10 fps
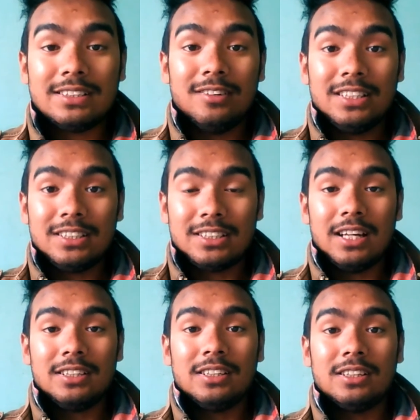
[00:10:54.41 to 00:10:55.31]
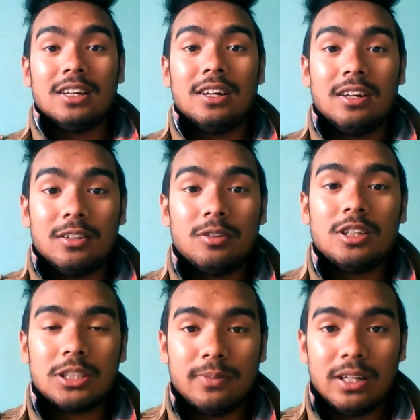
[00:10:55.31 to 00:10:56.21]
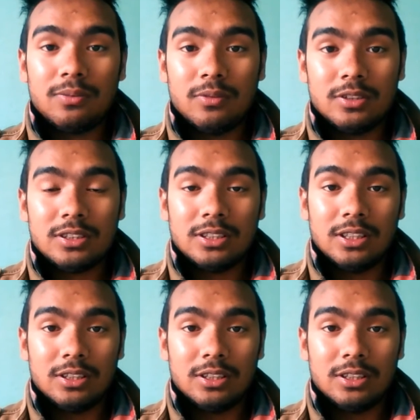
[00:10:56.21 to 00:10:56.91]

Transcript: restarting the Android smartphones.